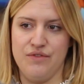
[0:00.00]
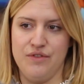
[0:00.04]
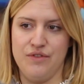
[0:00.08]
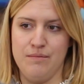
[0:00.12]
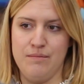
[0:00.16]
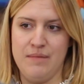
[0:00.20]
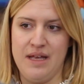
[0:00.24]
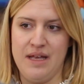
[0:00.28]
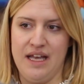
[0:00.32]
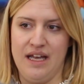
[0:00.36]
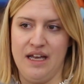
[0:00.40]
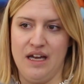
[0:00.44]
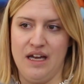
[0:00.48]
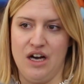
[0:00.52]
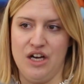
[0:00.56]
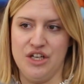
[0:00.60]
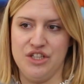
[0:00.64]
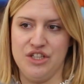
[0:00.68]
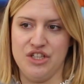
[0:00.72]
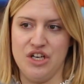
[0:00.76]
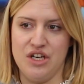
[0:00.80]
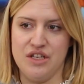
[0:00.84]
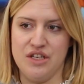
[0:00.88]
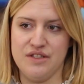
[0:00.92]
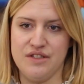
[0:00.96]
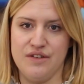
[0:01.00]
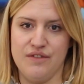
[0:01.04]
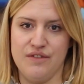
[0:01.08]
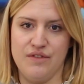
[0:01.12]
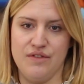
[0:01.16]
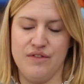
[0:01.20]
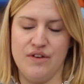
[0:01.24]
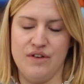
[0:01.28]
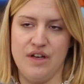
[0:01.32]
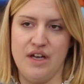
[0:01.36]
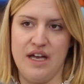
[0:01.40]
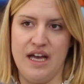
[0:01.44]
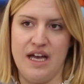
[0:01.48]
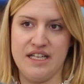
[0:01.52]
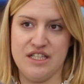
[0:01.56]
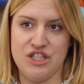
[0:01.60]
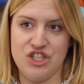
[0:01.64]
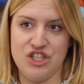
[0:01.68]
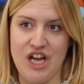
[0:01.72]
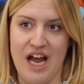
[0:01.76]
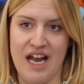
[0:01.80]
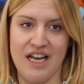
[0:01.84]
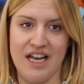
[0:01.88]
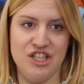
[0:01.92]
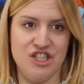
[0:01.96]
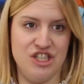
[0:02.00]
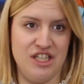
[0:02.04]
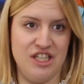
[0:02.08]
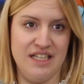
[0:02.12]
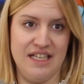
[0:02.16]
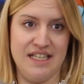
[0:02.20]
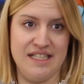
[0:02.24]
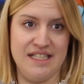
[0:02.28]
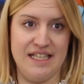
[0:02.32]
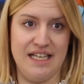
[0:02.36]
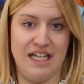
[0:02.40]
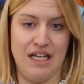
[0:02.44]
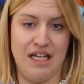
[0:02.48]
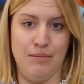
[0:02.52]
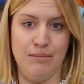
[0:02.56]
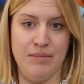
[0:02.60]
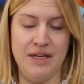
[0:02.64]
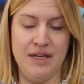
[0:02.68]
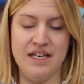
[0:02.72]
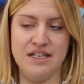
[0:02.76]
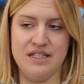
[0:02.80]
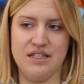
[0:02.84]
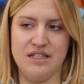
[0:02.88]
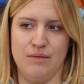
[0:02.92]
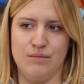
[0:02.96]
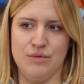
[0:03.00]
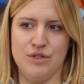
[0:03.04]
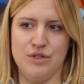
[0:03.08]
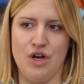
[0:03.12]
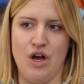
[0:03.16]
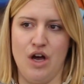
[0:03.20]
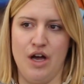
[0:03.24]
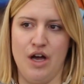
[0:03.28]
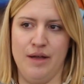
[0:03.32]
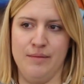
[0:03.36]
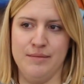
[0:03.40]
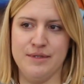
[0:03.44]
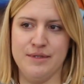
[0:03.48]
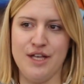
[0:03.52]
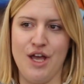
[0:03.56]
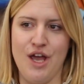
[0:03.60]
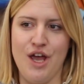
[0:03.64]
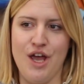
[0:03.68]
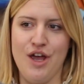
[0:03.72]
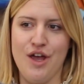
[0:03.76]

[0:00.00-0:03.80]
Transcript: for me, I just, as challenging as it can be sometimes,